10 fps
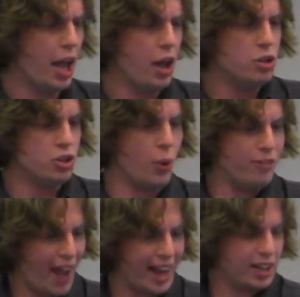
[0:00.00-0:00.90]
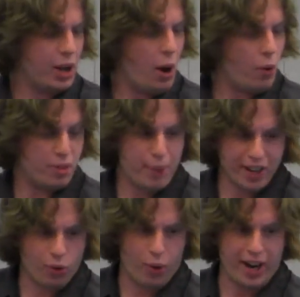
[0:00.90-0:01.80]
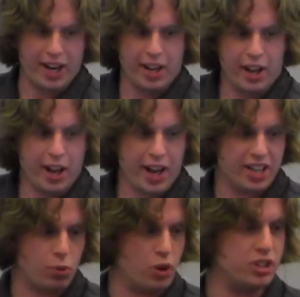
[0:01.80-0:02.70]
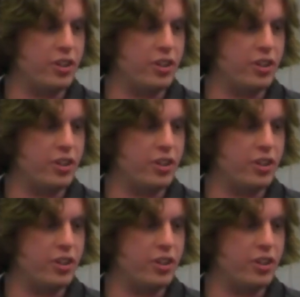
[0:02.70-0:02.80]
So in fact, with Bitcoin, it's worse than